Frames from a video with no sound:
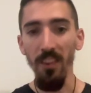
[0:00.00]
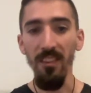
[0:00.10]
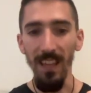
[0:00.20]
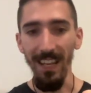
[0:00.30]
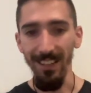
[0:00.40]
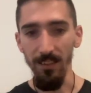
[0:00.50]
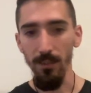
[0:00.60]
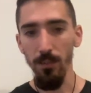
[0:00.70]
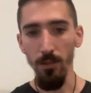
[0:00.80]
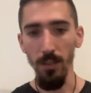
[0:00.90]

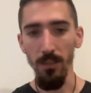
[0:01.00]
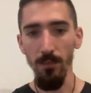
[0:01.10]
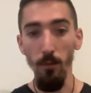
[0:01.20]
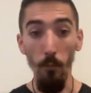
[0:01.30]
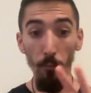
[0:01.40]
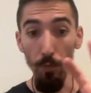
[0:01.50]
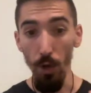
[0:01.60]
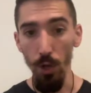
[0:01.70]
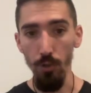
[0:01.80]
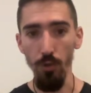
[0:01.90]
things to this
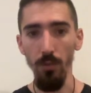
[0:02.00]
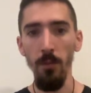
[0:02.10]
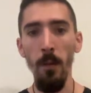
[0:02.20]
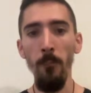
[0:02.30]
version.